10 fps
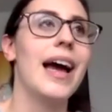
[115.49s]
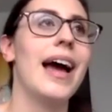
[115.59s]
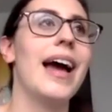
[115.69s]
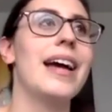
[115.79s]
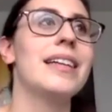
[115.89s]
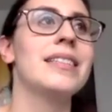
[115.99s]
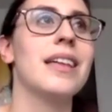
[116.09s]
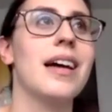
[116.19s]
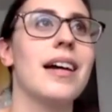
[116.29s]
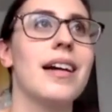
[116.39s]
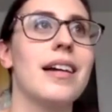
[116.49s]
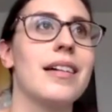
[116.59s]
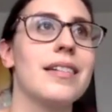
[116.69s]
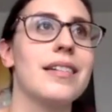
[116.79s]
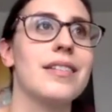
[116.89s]
And I
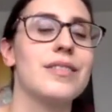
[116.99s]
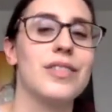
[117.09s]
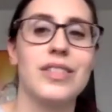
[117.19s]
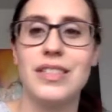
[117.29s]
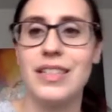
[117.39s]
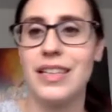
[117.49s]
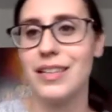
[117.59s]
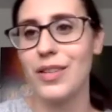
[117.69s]
kind of just did